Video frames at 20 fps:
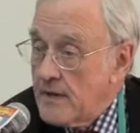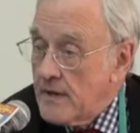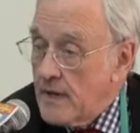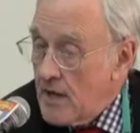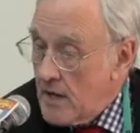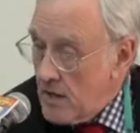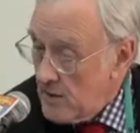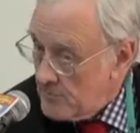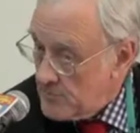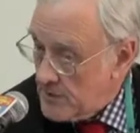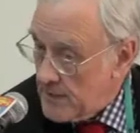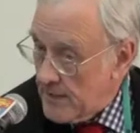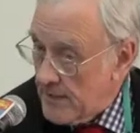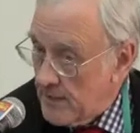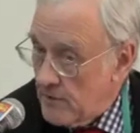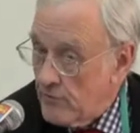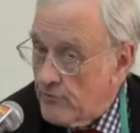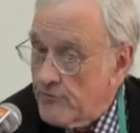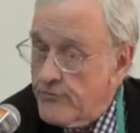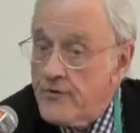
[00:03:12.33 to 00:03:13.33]
harm to
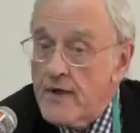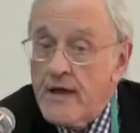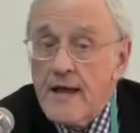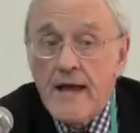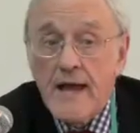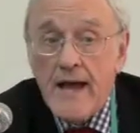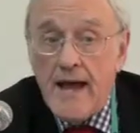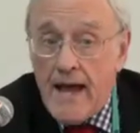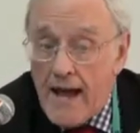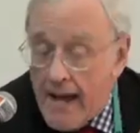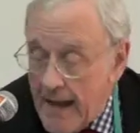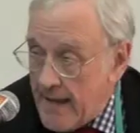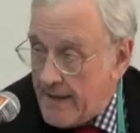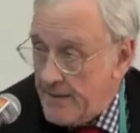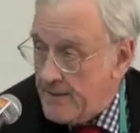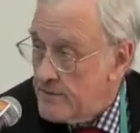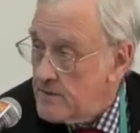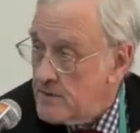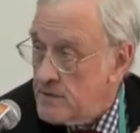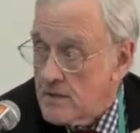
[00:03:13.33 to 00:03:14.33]
health,
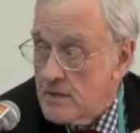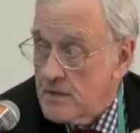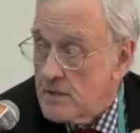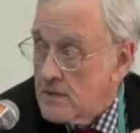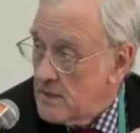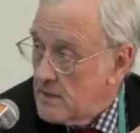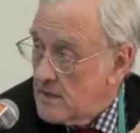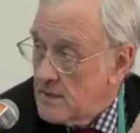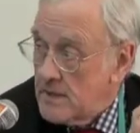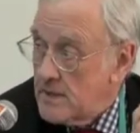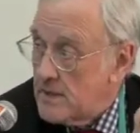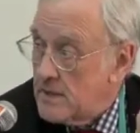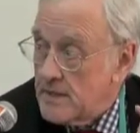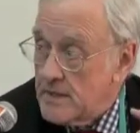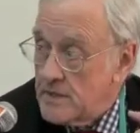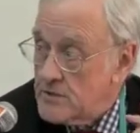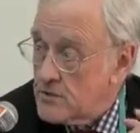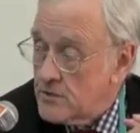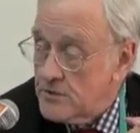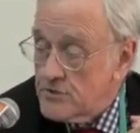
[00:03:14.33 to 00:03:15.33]
and it
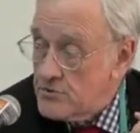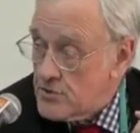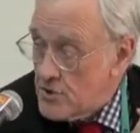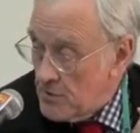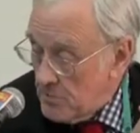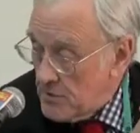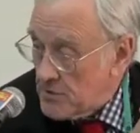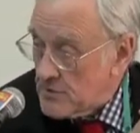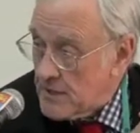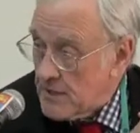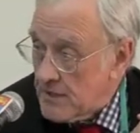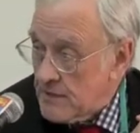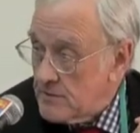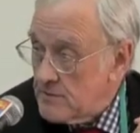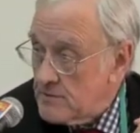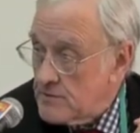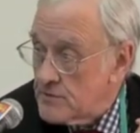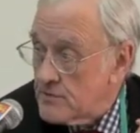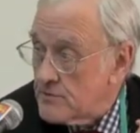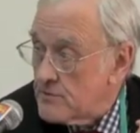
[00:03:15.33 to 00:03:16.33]
is
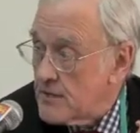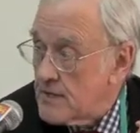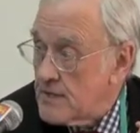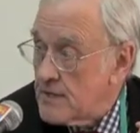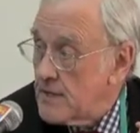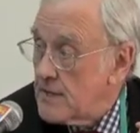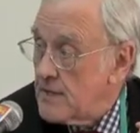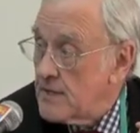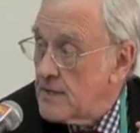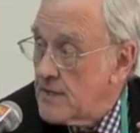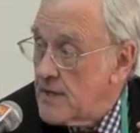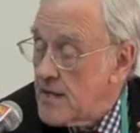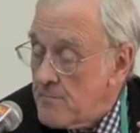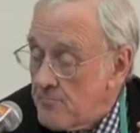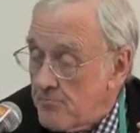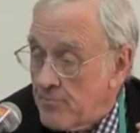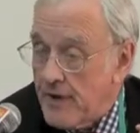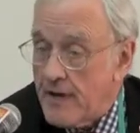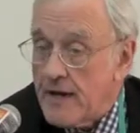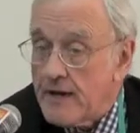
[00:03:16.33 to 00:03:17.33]
contributing to the
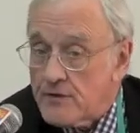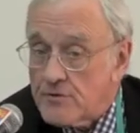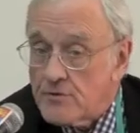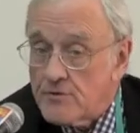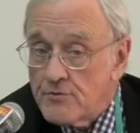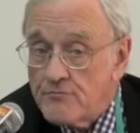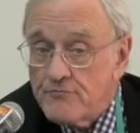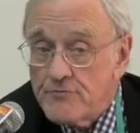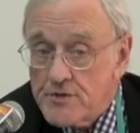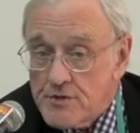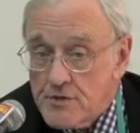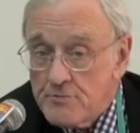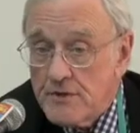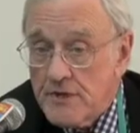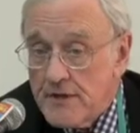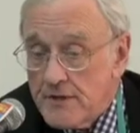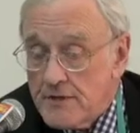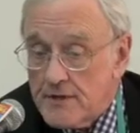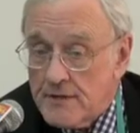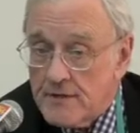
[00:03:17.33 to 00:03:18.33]
impact on
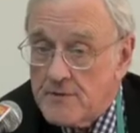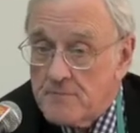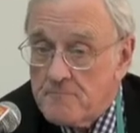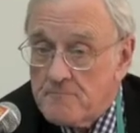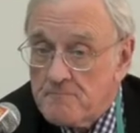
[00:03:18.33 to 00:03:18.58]
visibility.